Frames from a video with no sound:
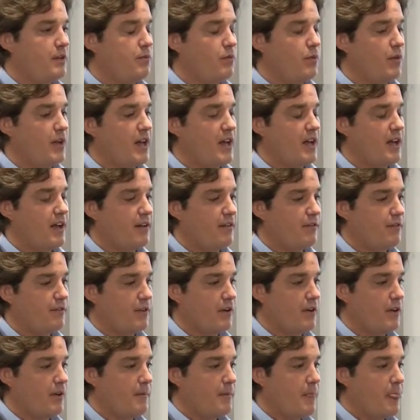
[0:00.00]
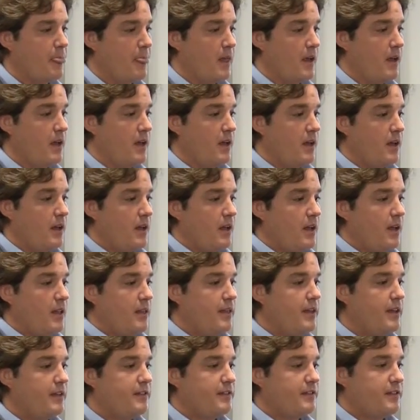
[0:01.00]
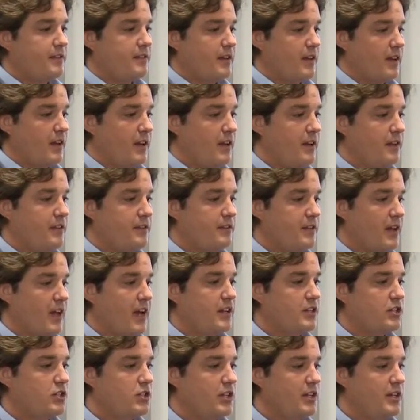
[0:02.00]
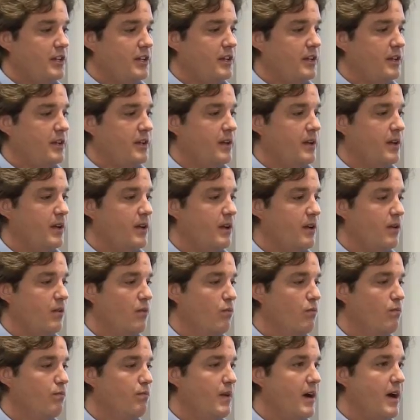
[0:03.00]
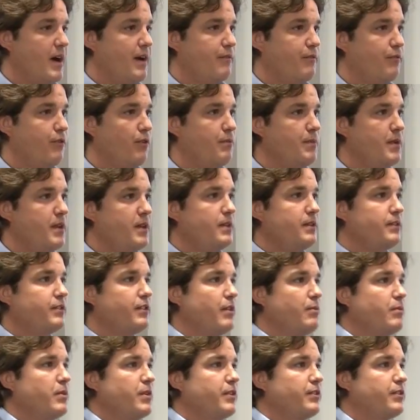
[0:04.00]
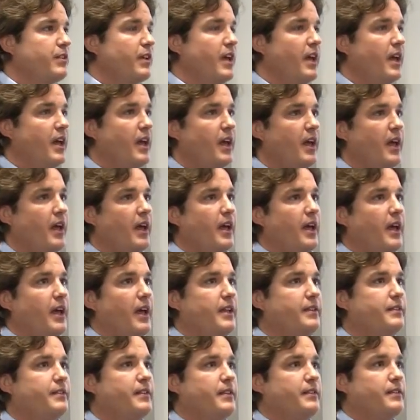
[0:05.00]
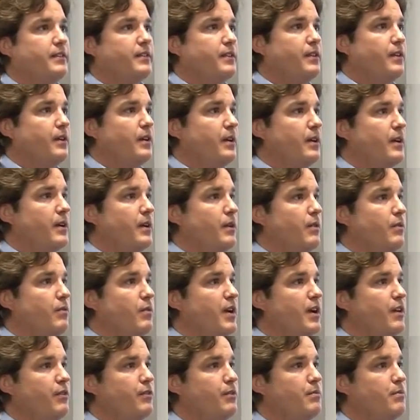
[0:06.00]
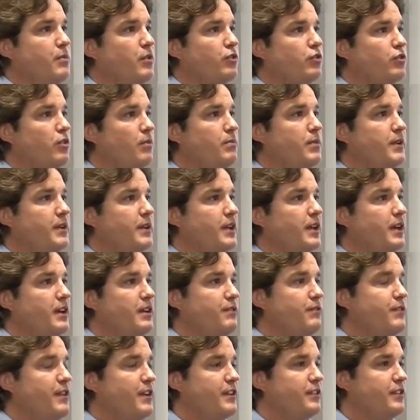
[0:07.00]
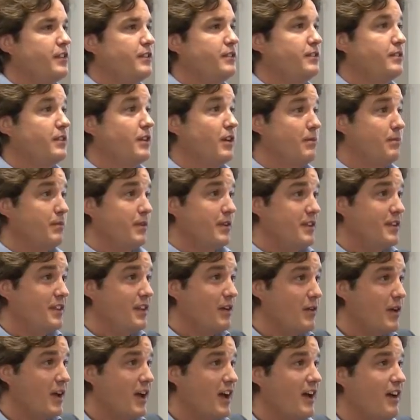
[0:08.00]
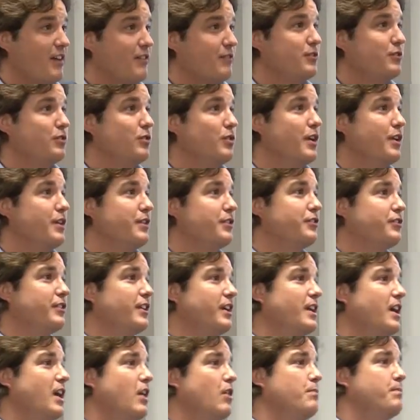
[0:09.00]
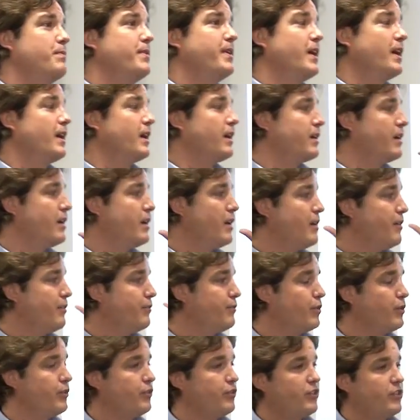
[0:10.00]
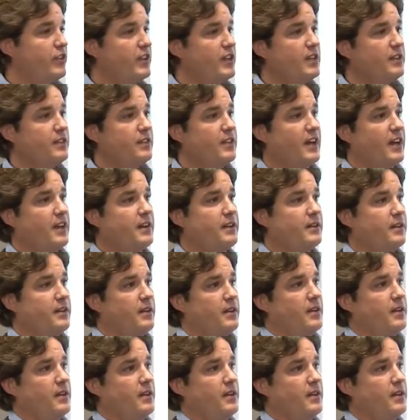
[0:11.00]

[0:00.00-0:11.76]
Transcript: We have, uh, this is actually, for me in some ways, it's, it's the, one of the most complicated invested companies that we have to understand how Pierre foresee that